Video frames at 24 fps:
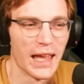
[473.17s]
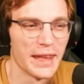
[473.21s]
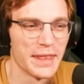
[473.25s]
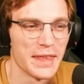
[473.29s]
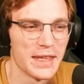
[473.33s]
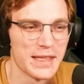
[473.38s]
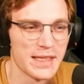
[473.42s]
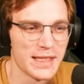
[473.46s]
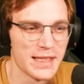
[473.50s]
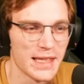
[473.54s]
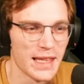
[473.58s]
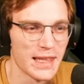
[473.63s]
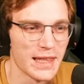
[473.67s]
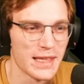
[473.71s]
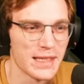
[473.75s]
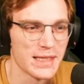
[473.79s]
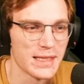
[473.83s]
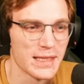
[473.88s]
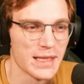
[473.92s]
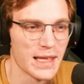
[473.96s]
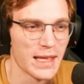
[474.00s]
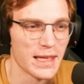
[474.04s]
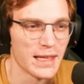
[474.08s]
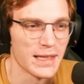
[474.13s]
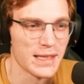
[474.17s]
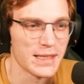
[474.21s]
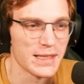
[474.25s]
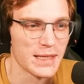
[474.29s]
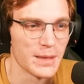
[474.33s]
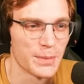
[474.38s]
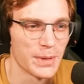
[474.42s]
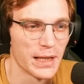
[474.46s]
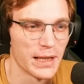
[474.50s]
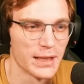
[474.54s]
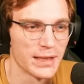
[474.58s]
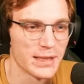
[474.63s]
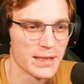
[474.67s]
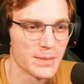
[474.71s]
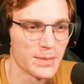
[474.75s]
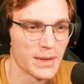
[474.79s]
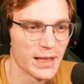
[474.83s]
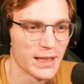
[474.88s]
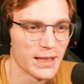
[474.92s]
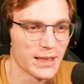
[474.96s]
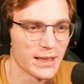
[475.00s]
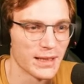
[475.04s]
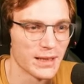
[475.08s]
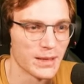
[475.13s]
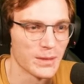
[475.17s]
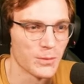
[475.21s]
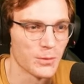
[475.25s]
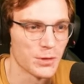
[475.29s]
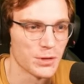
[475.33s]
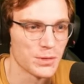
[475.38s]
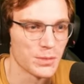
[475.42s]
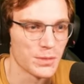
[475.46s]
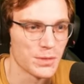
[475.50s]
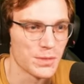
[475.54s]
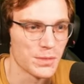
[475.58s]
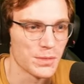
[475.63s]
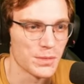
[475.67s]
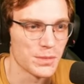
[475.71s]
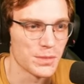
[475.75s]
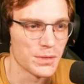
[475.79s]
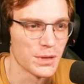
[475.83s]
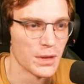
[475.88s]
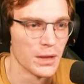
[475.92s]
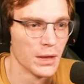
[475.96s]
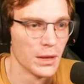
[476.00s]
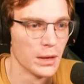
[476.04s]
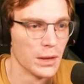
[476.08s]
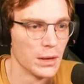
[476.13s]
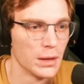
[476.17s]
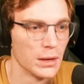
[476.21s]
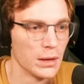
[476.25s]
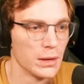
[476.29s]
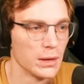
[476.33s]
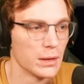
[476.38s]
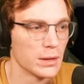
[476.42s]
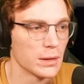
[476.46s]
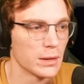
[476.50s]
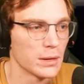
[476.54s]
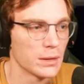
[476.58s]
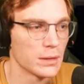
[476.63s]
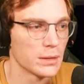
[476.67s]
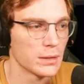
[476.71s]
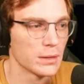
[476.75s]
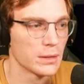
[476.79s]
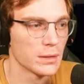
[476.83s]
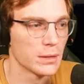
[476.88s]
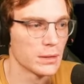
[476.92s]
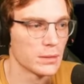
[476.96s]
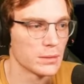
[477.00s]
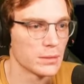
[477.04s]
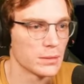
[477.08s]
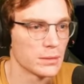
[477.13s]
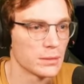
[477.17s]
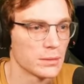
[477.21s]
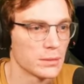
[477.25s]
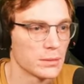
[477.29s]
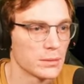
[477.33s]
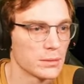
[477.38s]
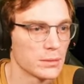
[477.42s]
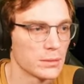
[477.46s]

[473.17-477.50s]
this is it. This is it. This is the play. This is the play. Watch, watch, watch, watch. Hey.